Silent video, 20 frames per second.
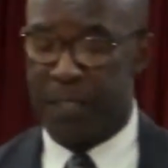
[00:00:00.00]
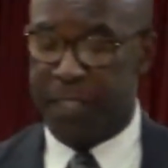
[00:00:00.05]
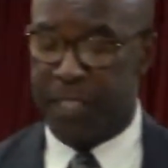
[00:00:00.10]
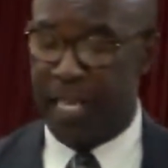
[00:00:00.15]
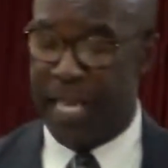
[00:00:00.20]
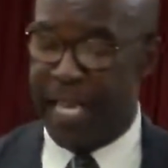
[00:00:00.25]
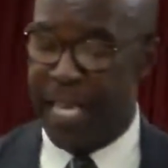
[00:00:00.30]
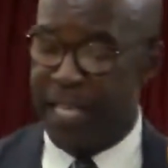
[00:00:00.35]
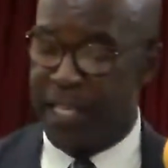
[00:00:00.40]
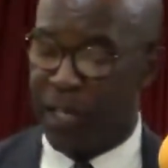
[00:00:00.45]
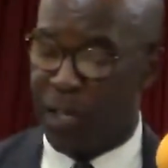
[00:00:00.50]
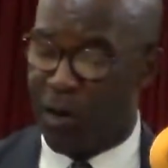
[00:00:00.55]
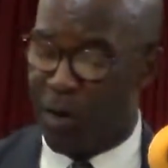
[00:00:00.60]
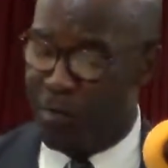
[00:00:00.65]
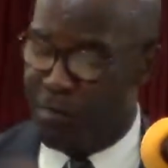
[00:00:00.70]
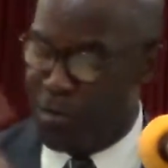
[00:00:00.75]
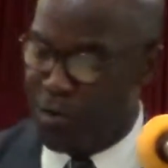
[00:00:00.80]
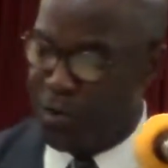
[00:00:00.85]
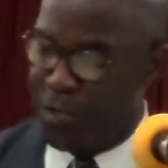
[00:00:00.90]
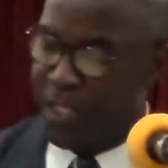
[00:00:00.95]
would say in the
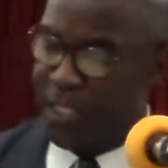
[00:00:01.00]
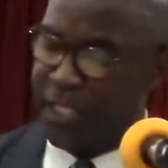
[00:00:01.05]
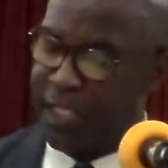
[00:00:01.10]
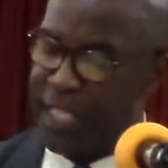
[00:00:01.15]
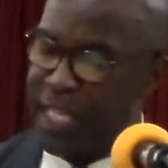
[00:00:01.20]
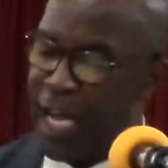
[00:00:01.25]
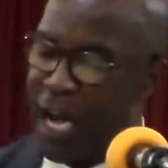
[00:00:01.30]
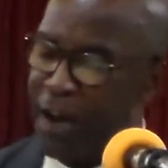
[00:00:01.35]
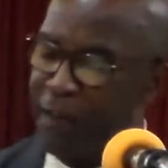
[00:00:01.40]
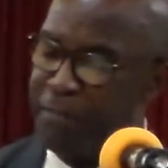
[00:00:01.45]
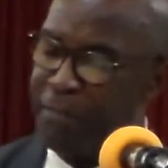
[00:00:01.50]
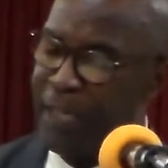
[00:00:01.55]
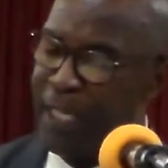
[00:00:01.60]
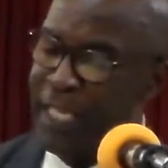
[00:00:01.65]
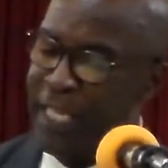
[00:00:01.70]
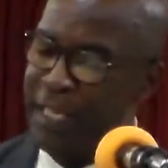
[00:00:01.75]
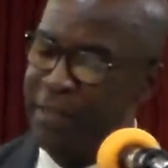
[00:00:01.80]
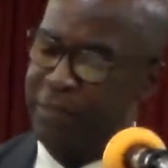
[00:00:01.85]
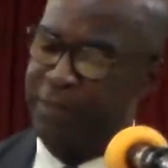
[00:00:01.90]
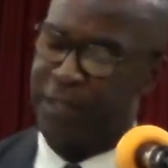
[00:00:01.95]
community of
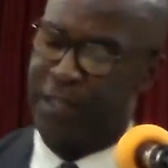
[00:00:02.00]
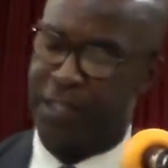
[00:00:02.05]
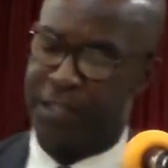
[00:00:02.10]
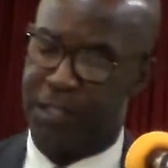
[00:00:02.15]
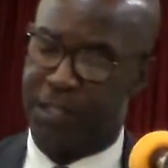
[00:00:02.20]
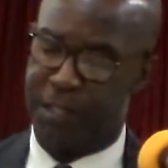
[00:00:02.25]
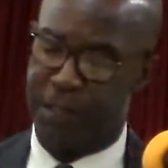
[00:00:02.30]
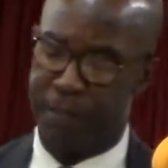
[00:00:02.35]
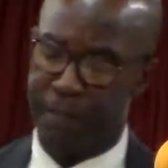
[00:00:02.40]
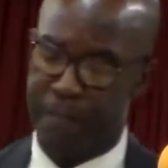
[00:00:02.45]
believers.